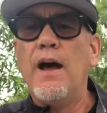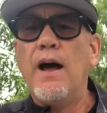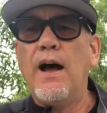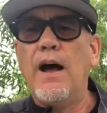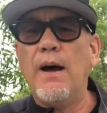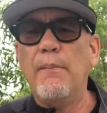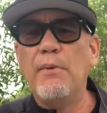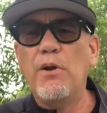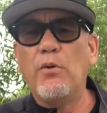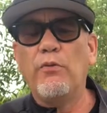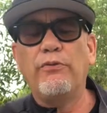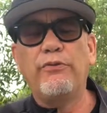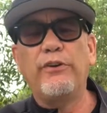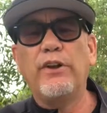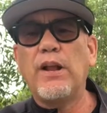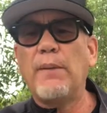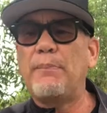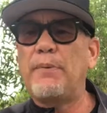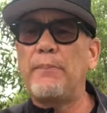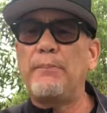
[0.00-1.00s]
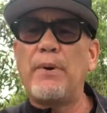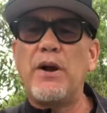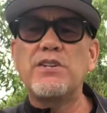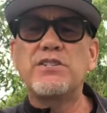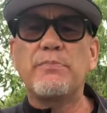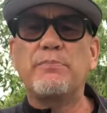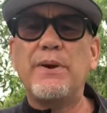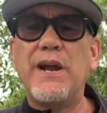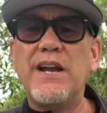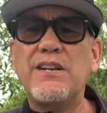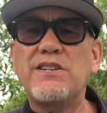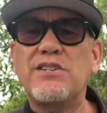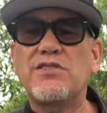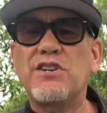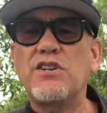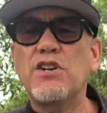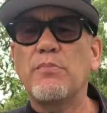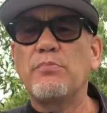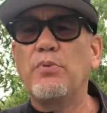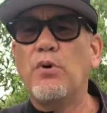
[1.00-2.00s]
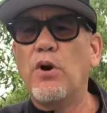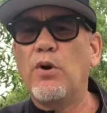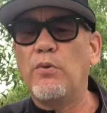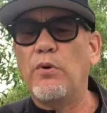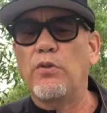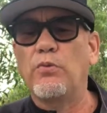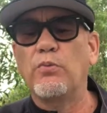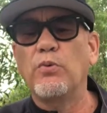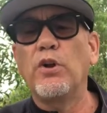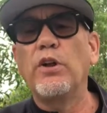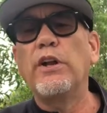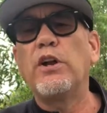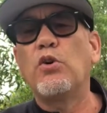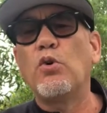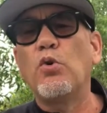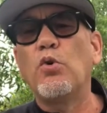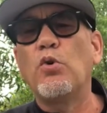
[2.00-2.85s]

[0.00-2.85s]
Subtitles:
It'll fill up a bunch of pages in your book with really cool,